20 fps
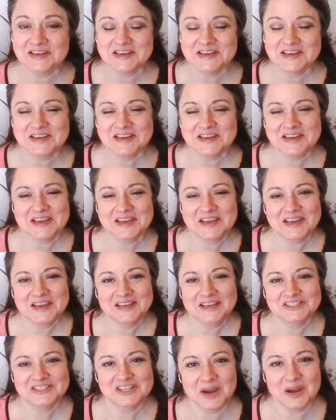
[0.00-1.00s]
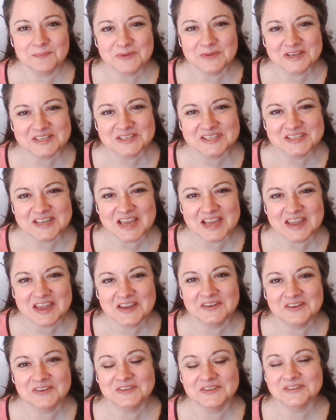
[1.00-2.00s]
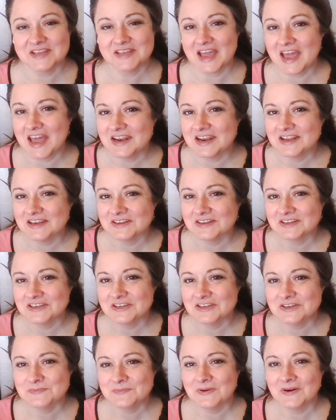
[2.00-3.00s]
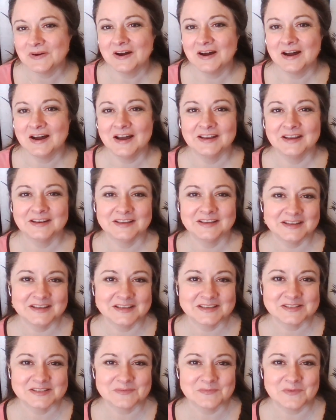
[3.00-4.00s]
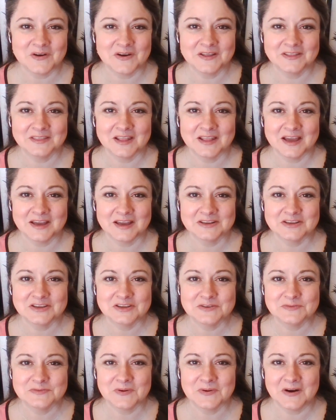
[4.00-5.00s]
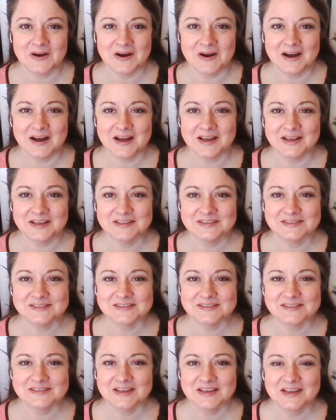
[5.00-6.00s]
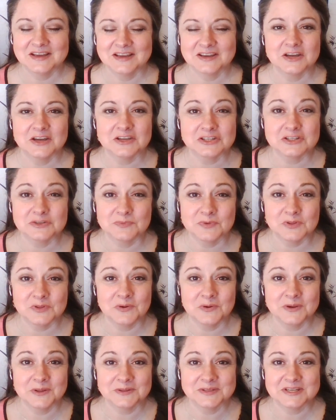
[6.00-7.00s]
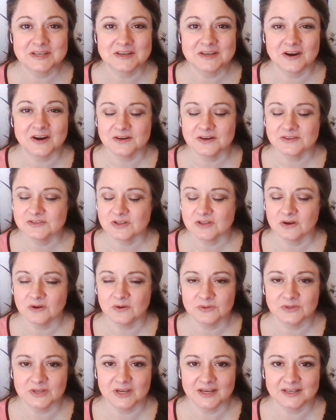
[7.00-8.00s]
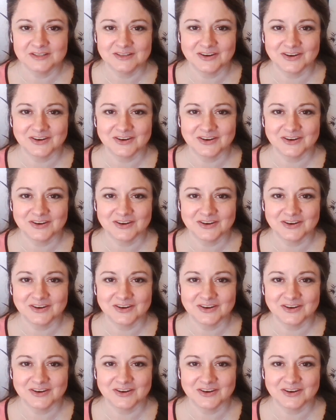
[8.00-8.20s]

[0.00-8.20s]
shopping sales, adding a coupon, getting some online coupons, customer loyalty cards, the whole 9 yards.